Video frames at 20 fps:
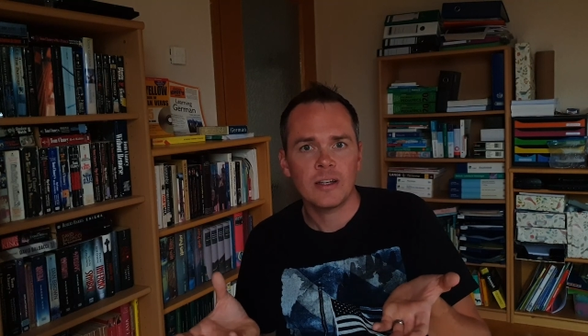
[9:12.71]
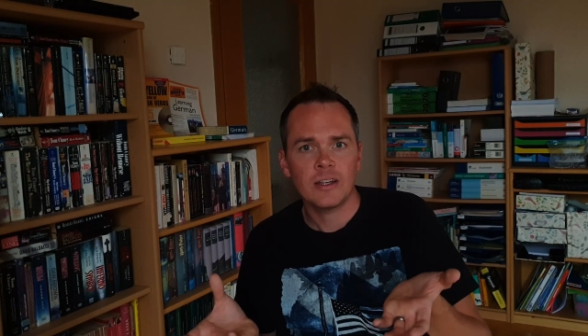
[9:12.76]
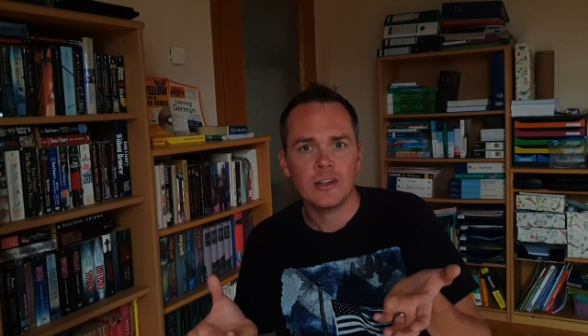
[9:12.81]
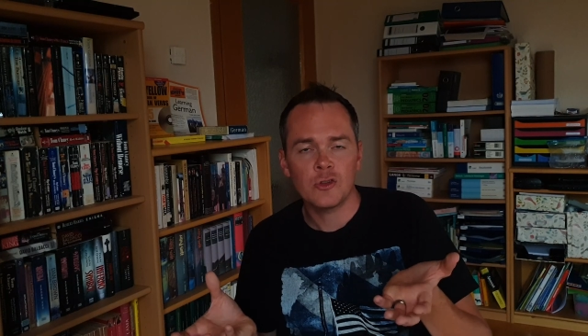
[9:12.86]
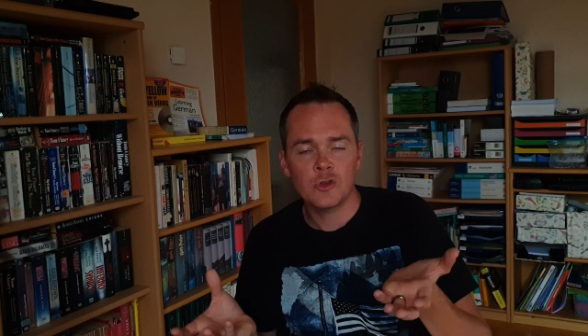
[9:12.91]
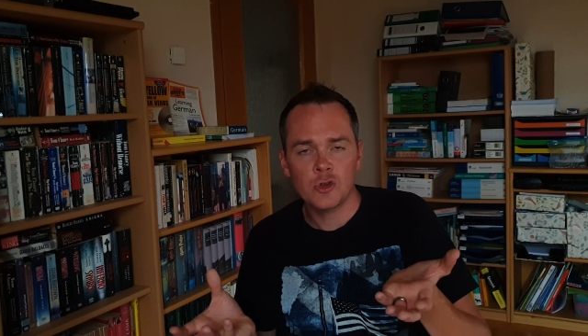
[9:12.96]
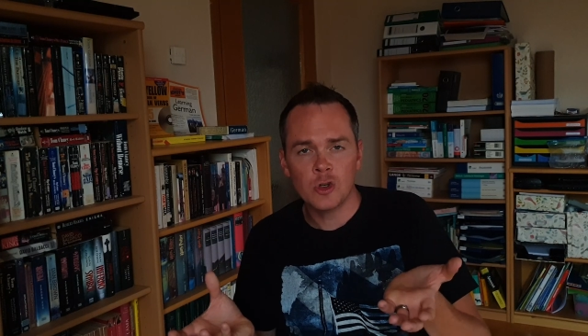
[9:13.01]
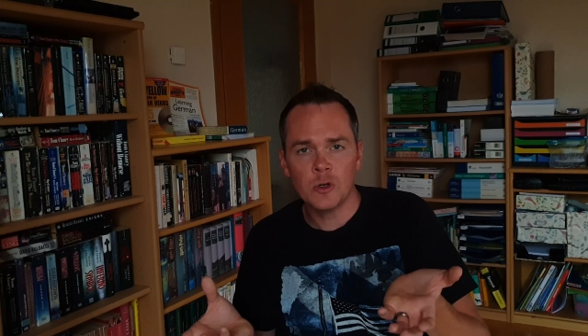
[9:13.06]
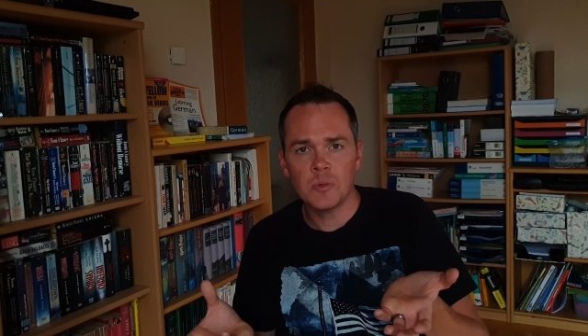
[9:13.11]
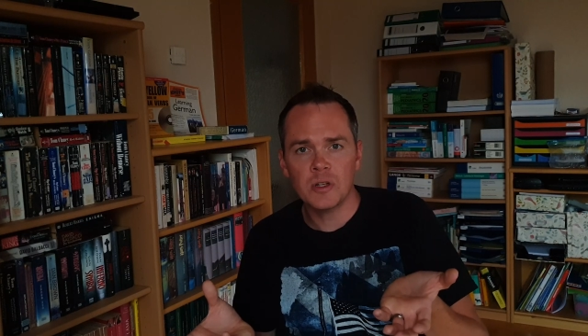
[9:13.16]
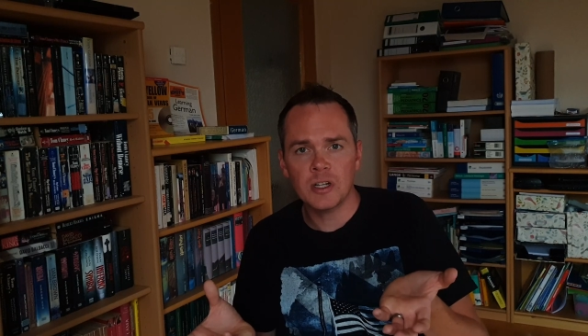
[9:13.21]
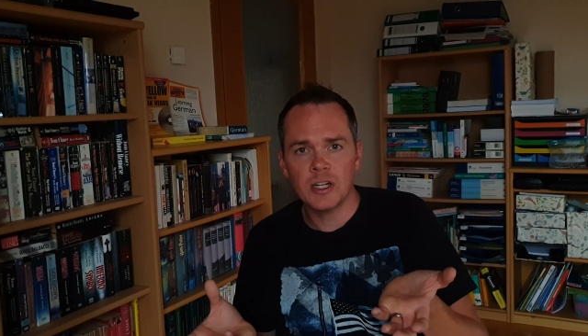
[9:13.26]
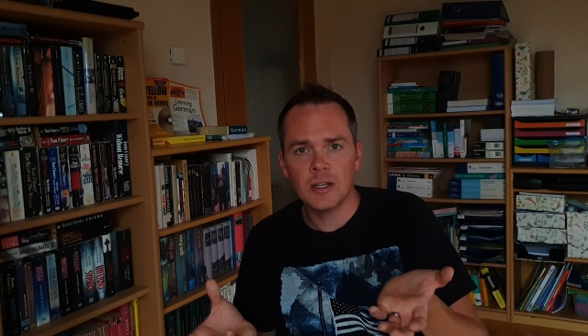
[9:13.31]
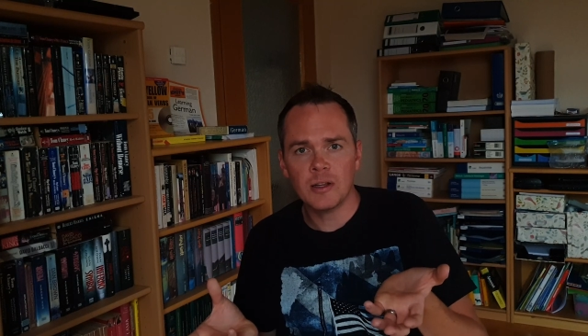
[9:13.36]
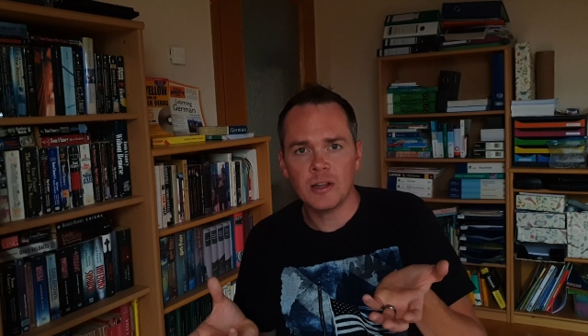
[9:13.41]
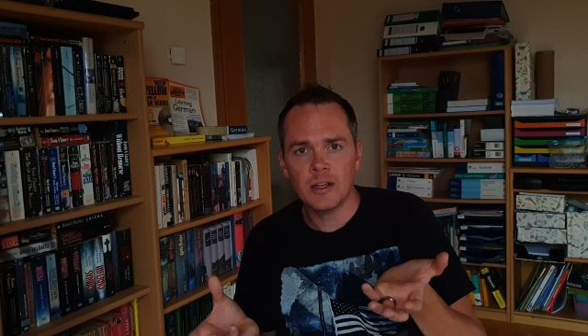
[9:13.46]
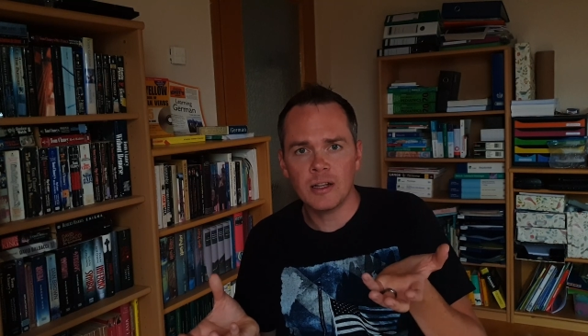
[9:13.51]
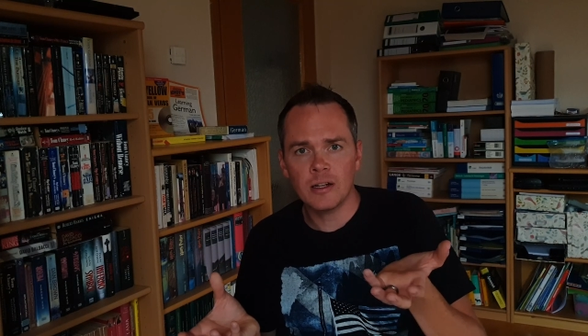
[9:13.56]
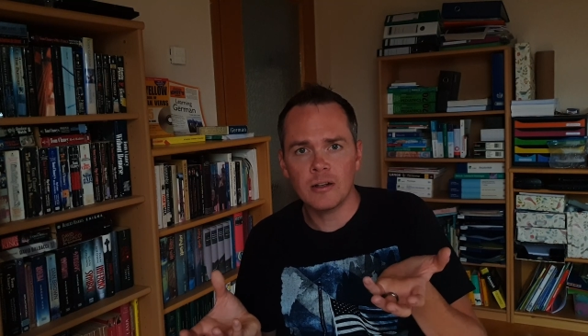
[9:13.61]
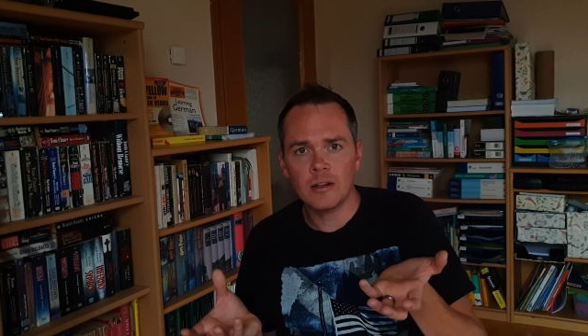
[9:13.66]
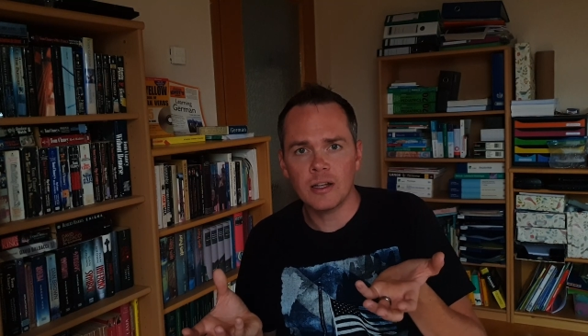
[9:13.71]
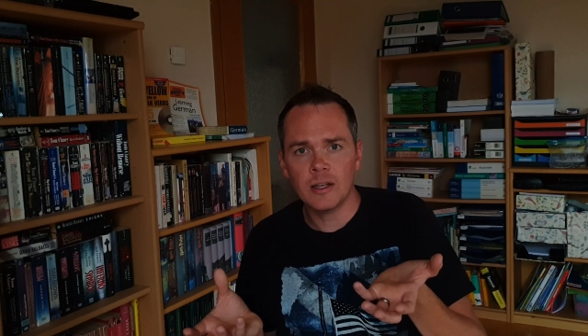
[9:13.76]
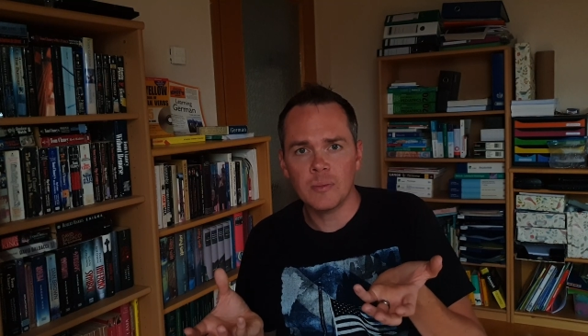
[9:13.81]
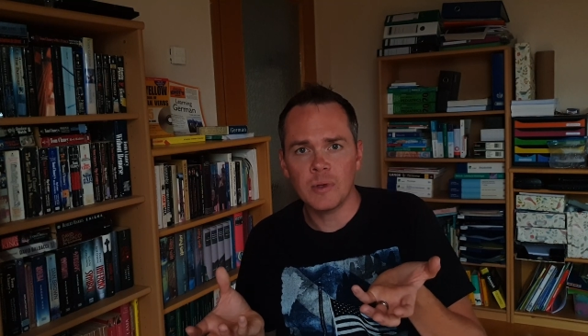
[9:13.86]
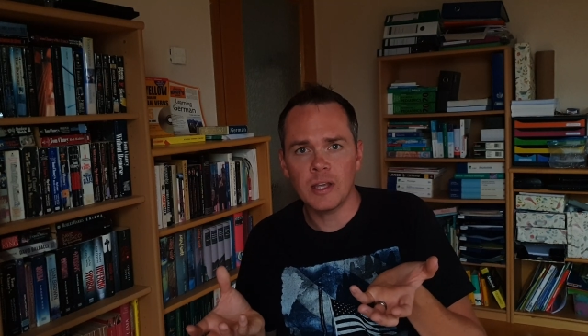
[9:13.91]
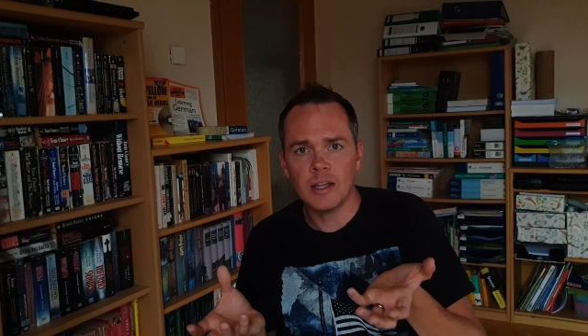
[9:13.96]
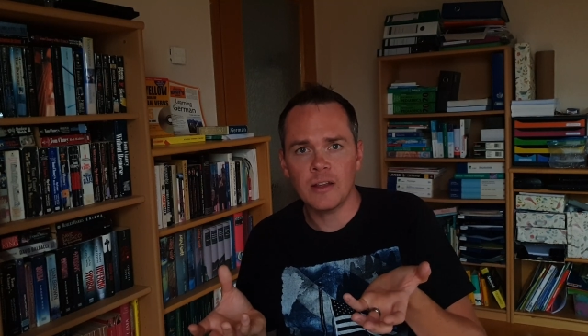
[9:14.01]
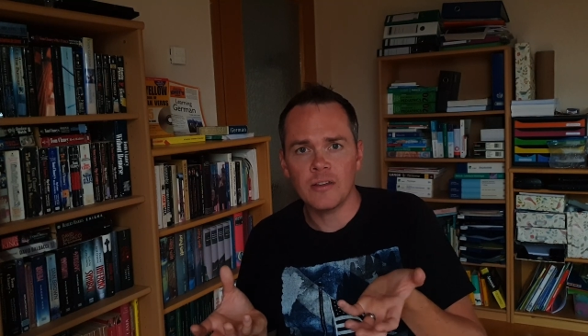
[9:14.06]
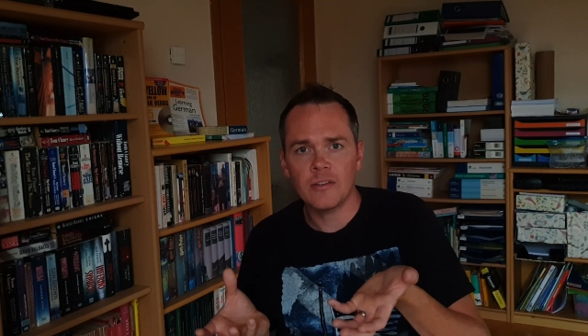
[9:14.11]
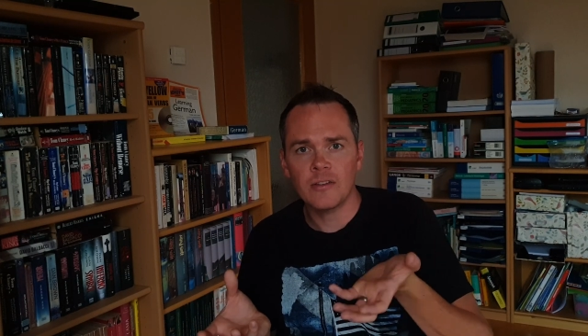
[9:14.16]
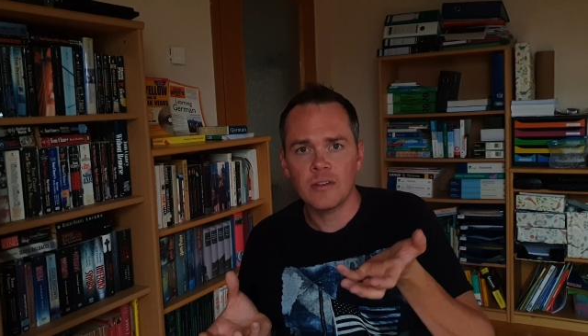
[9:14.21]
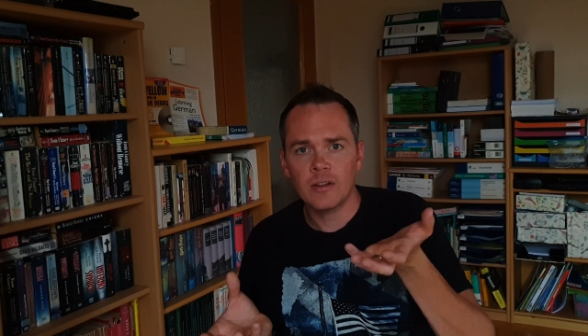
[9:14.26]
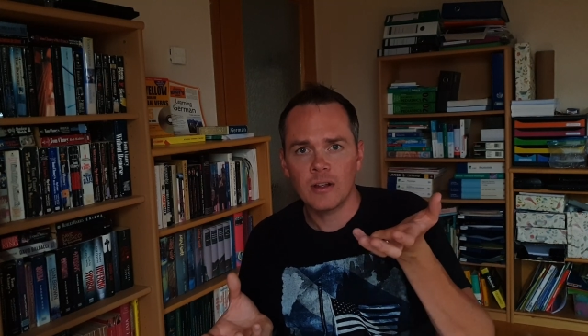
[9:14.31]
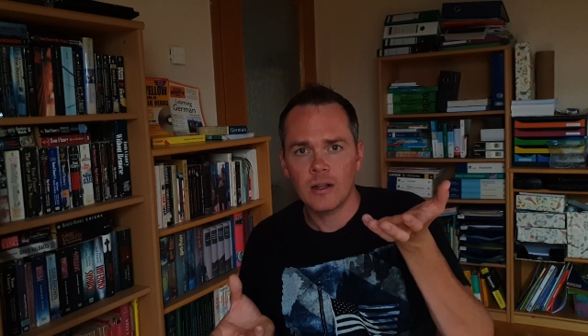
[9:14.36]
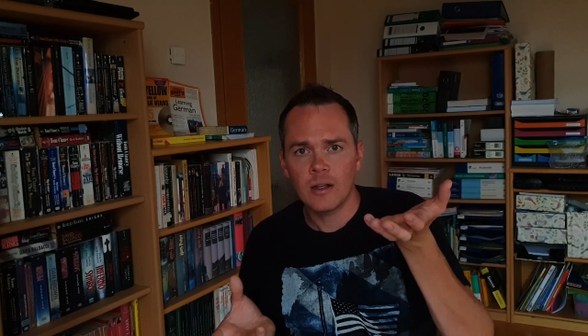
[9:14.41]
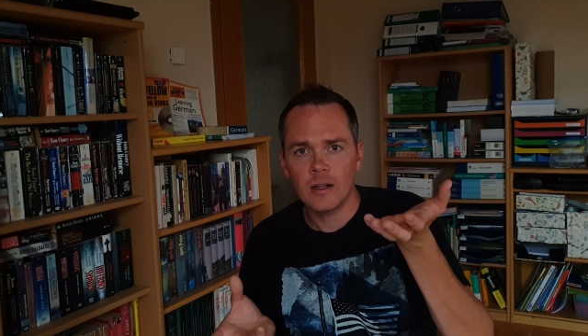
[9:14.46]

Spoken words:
In German, it literally means,